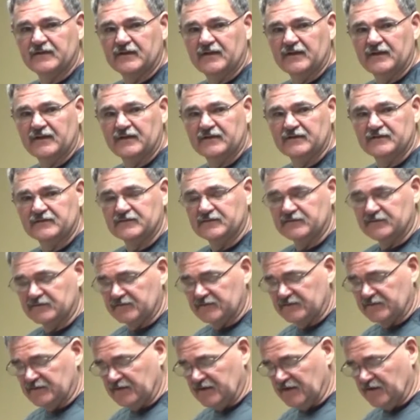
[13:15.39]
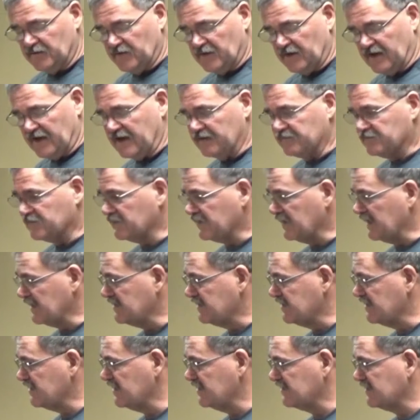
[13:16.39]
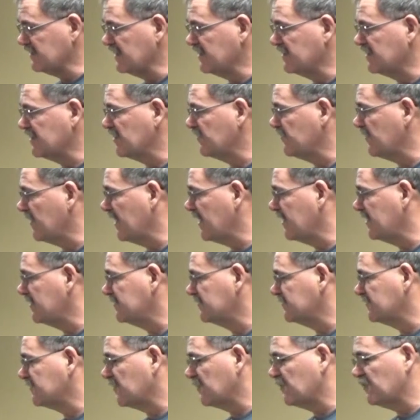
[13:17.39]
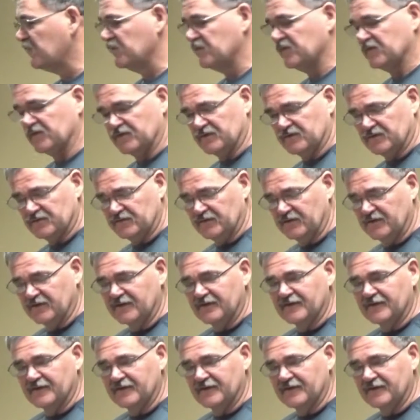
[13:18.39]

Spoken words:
And anyway, after they did it, they come out and told her